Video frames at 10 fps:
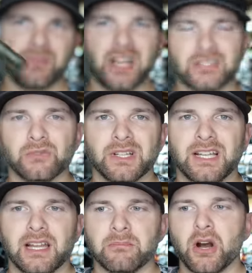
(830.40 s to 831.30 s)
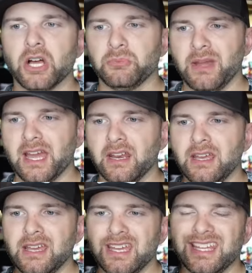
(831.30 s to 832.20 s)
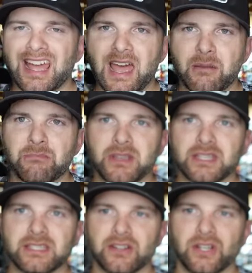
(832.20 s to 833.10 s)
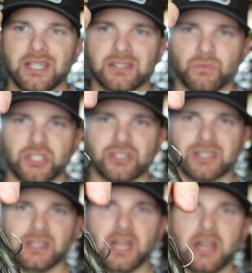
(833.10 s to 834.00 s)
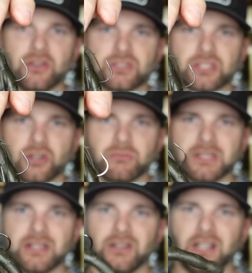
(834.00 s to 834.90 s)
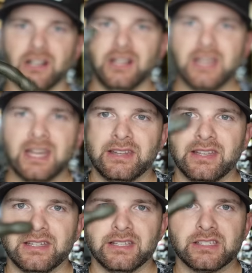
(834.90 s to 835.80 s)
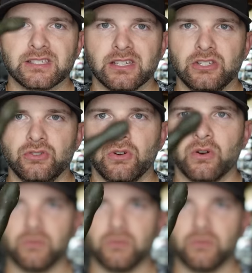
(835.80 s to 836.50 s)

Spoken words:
I also really like Mothman in the MB series, which is a lighter skirt material. And then this is a Duo